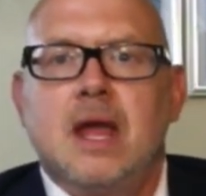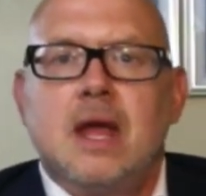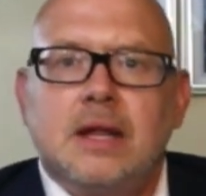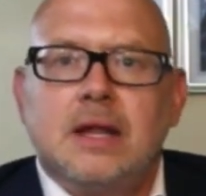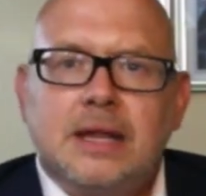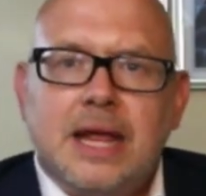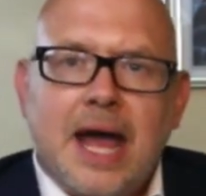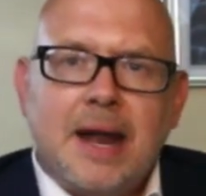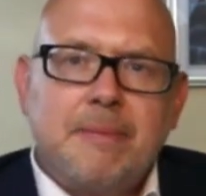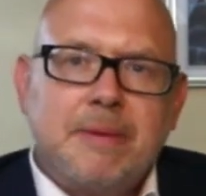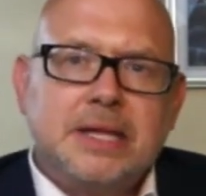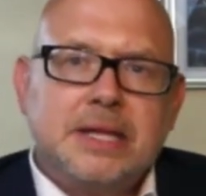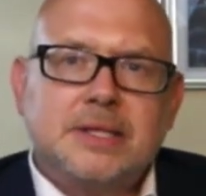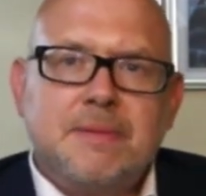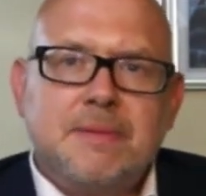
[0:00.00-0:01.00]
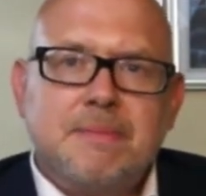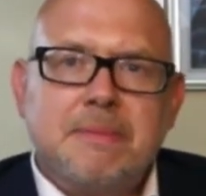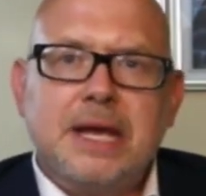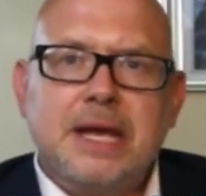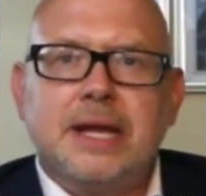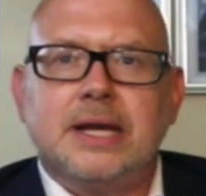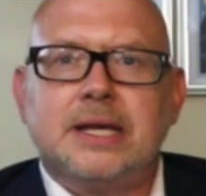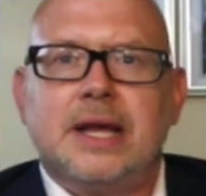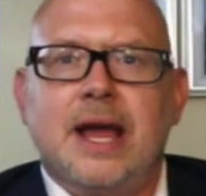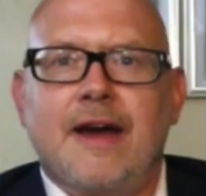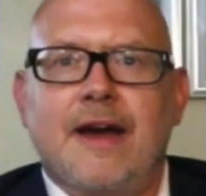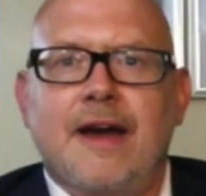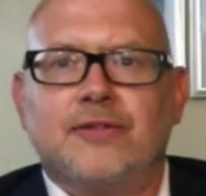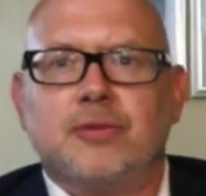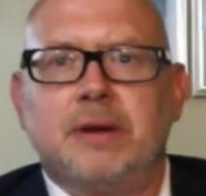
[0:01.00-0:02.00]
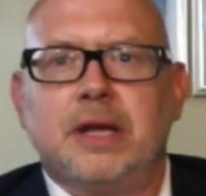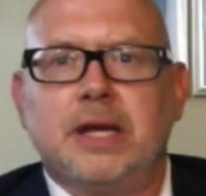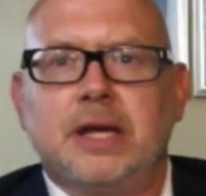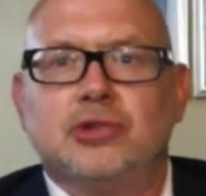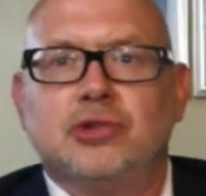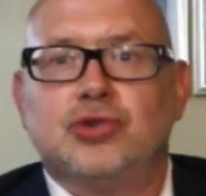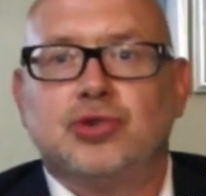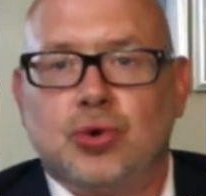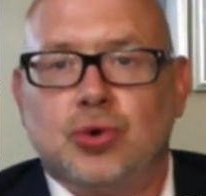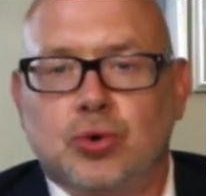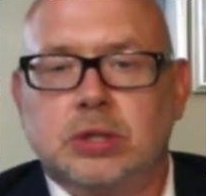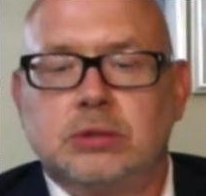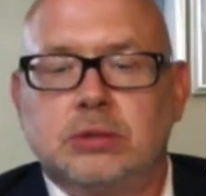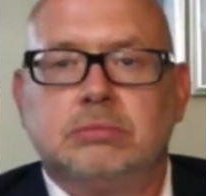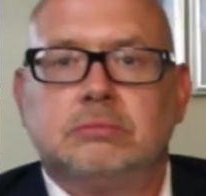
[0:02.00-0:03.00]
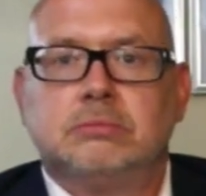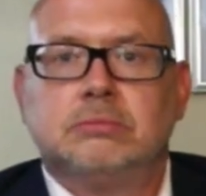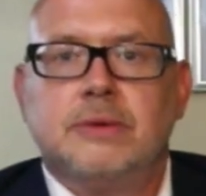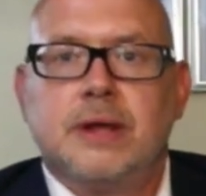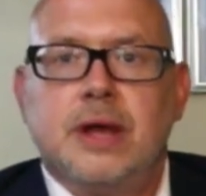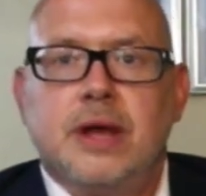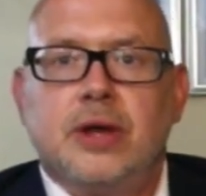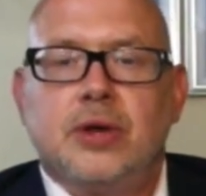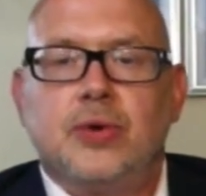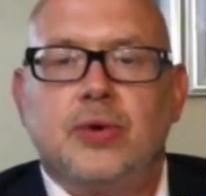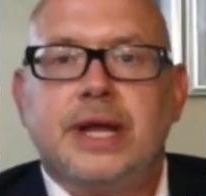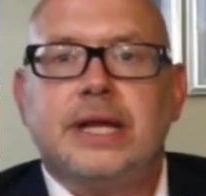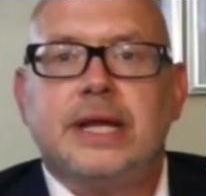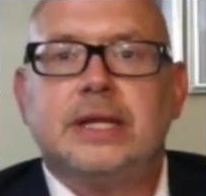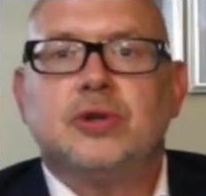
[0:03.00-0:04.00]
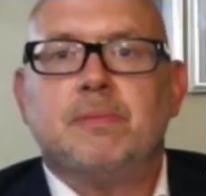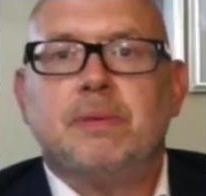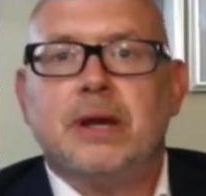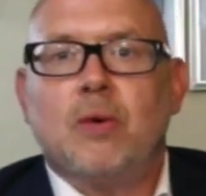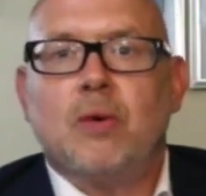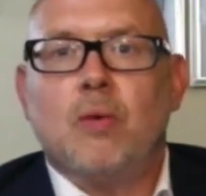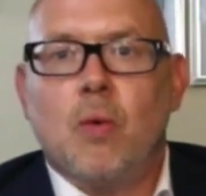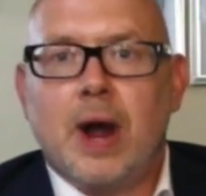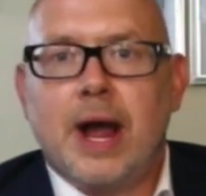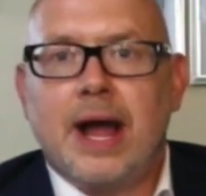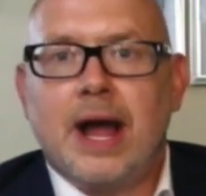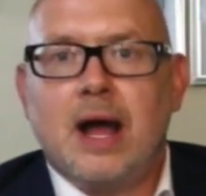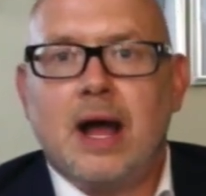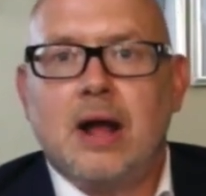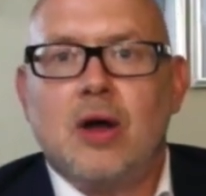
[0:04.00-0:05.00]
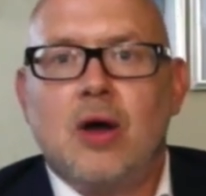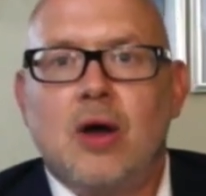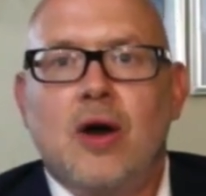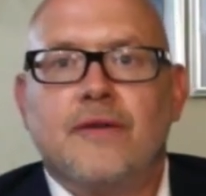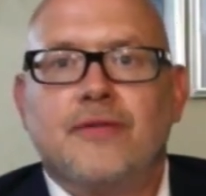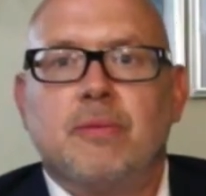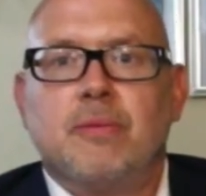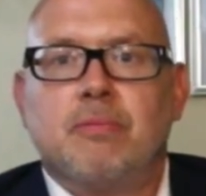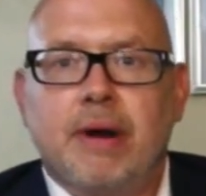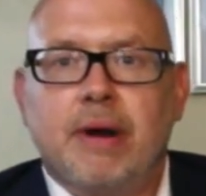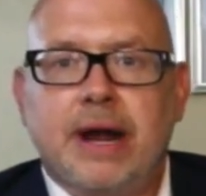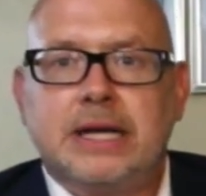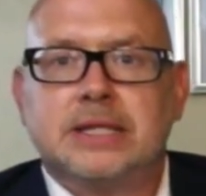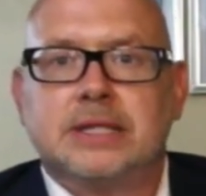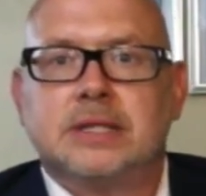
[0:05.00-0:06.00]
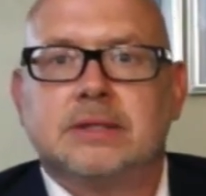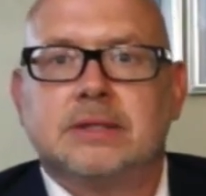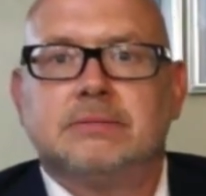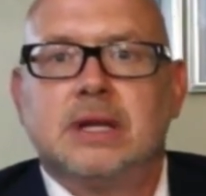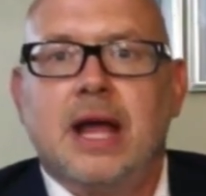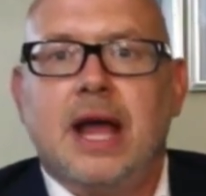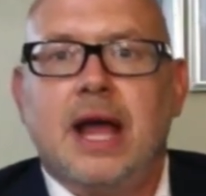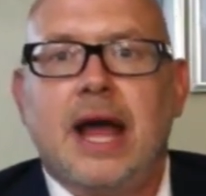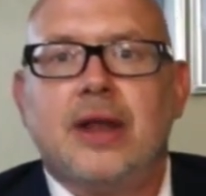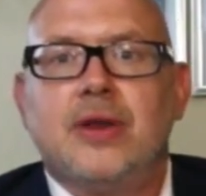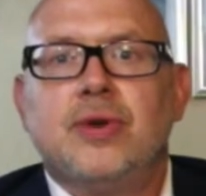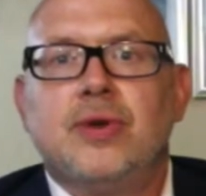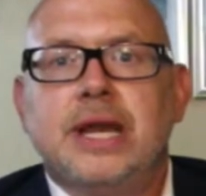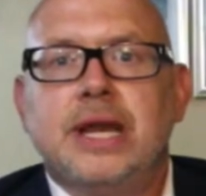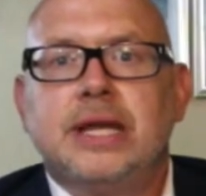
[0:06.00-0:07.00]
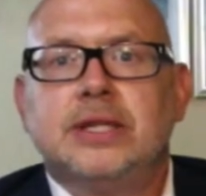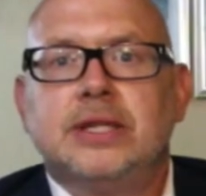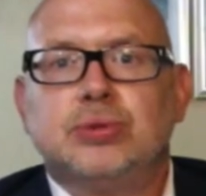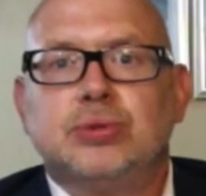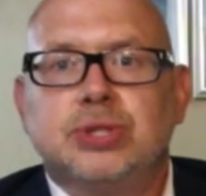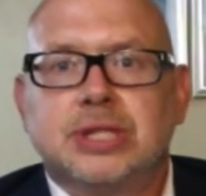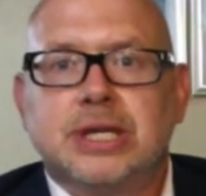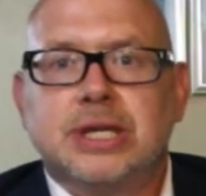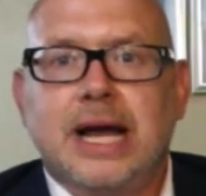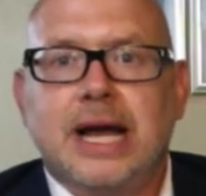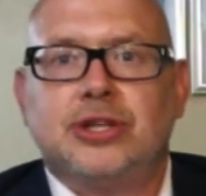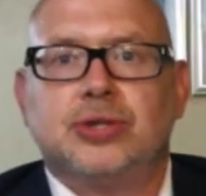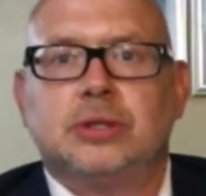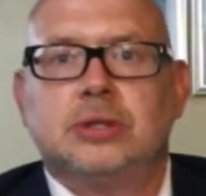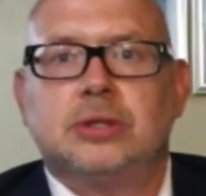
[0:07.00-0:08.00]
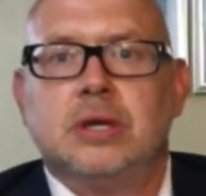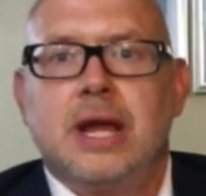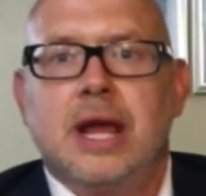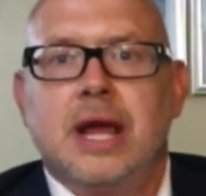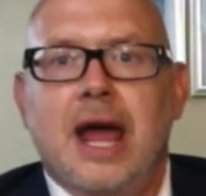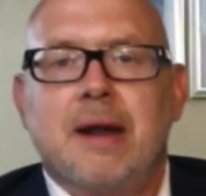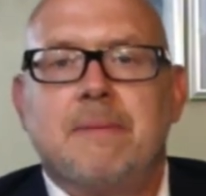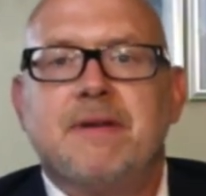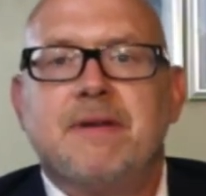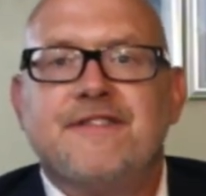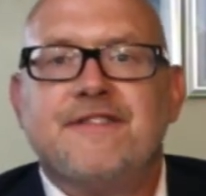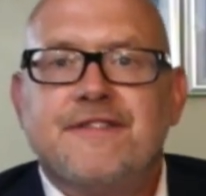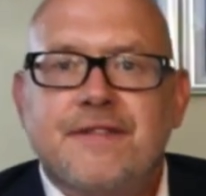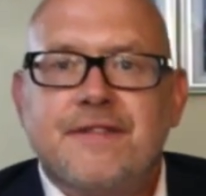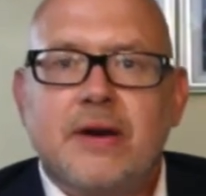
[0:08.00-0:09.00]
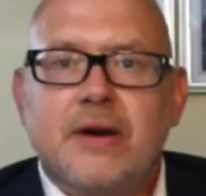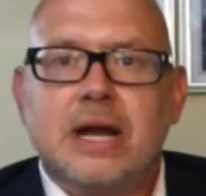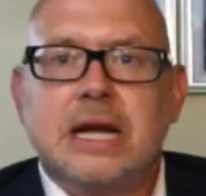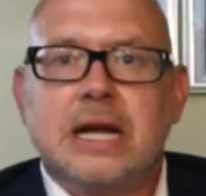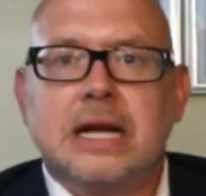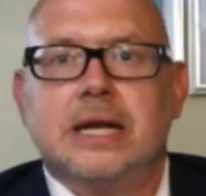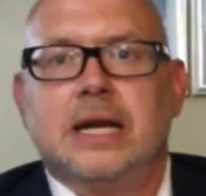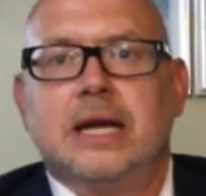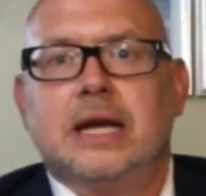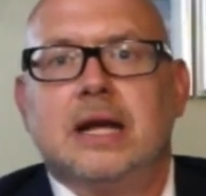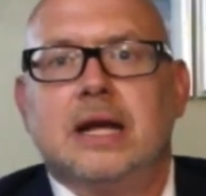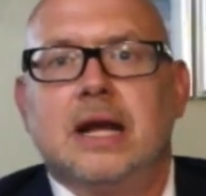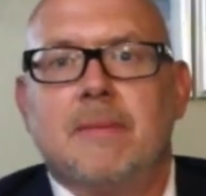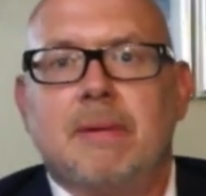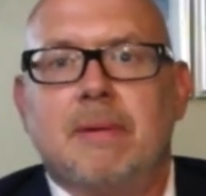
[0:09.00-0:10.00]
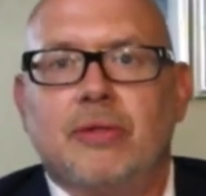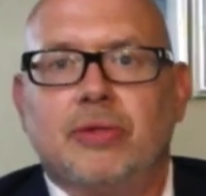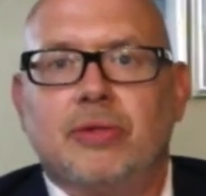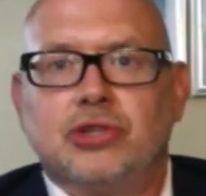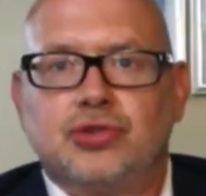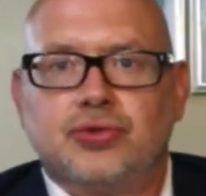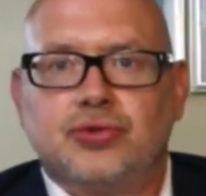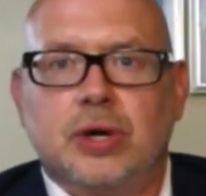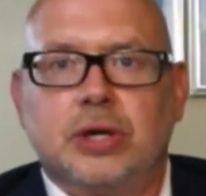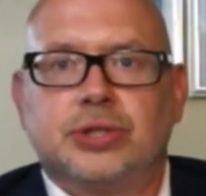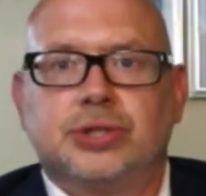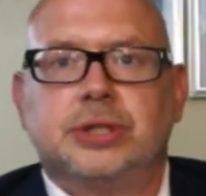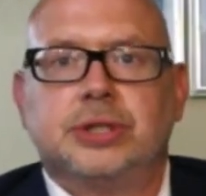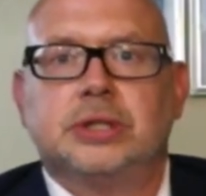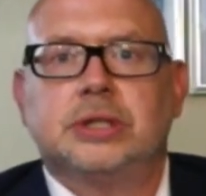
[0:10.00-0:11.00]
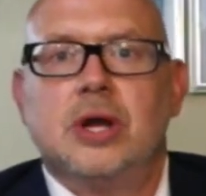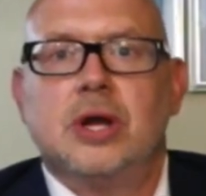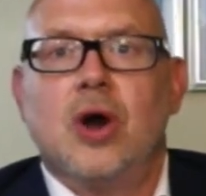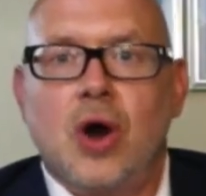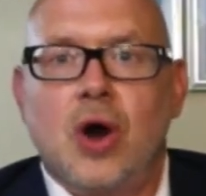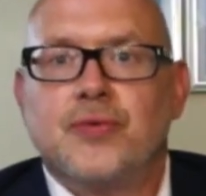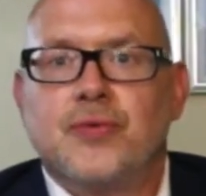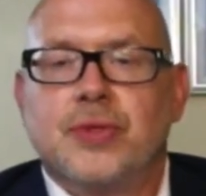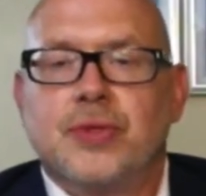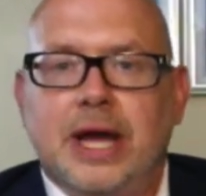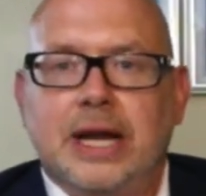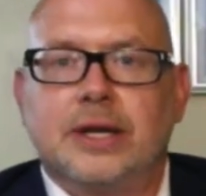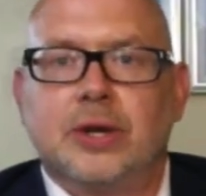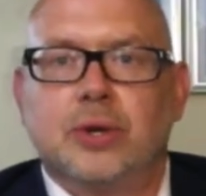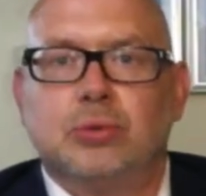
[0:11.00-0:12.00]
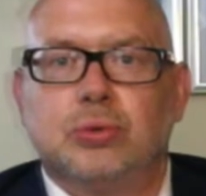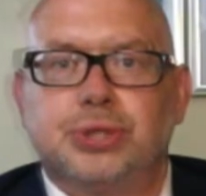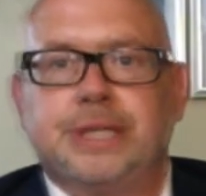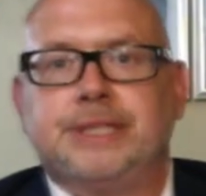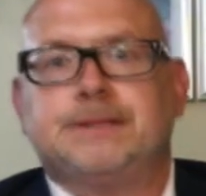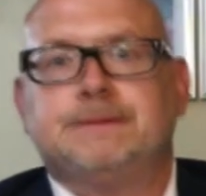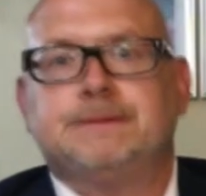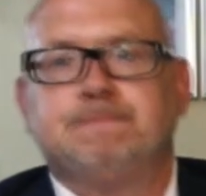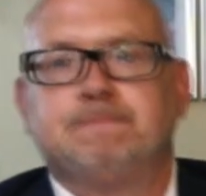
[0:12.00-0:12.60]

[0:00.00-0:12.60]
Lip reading: That means the meeting have to be shorter, you need to be aware of the breaks, and you need to schedule and be very clear about the structure of that negotiation.